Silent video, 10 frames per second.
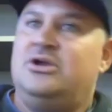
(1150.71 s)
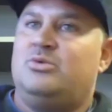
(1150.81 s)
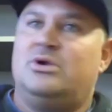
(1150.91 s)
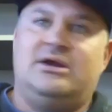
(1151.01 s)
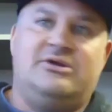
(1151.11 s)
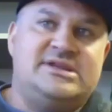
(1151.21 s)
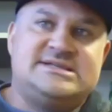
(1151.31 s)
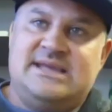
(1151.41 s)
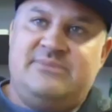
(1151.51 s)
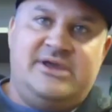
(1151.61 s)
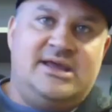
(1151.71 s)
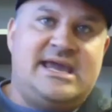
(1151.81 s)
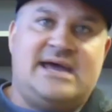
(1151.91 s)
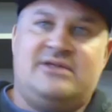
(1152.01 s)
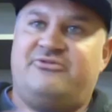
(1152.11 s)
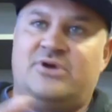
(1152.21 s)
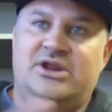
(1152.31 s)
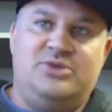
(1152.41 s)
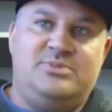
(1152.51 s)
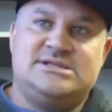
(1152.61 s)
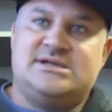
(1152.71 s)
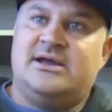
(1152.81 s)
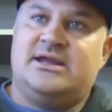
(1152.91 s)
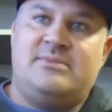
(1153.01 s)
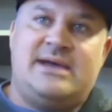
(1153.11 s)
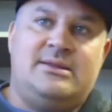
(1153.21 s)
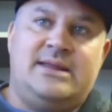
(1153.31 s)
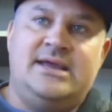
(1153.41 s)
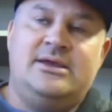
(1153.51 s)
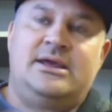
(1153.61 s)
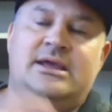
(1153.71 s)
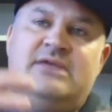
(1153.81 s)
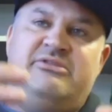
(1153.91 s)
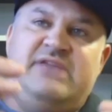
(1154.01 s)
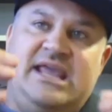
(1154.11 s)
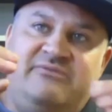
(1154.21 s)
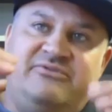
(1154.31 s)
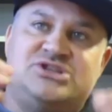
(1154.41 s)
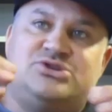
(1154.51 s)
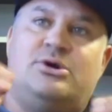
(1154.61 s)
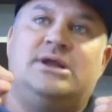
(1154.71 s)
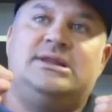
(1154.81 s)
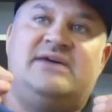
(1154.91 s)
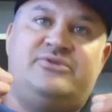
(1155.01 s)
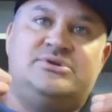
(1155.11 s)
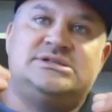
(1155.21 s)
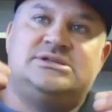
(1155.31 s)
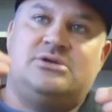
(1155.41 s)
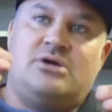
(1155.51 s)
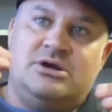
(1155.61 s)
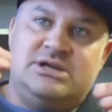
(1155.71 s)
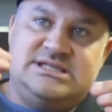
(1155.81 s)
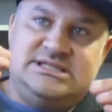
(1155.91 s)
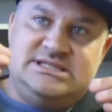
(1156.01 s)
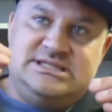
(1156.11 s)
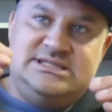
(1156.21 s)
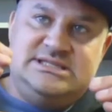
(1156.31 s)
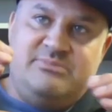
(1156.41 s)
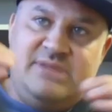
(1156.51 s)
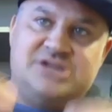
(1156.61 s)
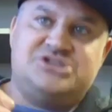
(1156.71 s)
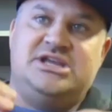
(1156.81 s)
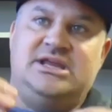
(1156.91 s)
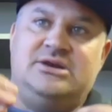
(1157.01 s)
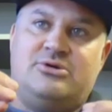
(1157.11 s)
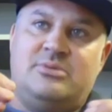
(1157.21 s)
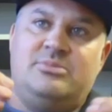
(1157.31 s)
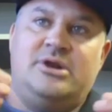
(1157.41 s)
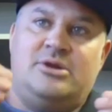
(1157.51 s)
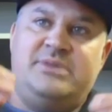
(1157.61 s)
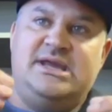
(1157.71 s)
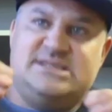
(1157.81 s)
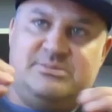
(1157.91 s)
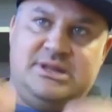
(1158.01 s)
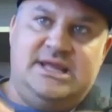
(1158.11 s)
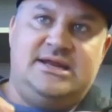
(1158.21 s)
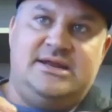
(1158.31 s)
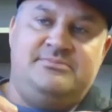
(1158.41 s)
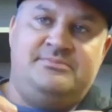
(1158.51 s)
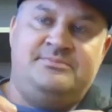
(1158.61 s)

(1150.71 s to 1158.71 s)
We're hearing the same thing in California. You've been talking about like the inventory levels are diminishing or being depleted,